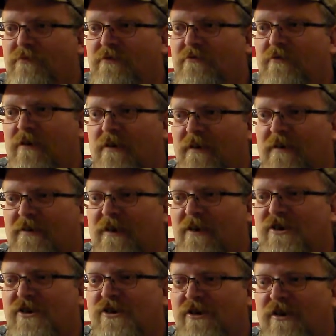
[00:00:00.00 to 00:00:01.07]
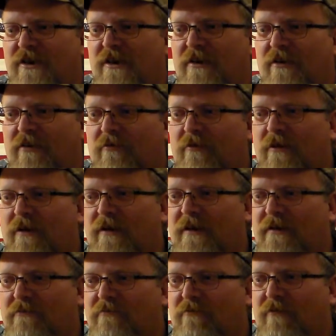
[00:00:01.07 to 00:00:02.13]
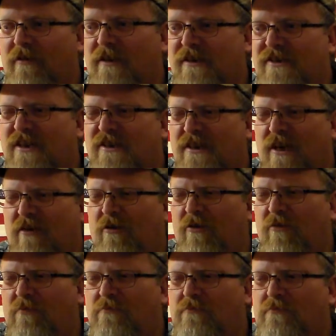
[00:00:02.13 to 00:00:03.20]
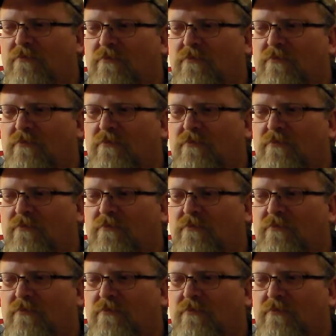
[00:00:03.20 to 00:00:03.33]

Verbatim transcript: It really touches you, you know, it really sits at home.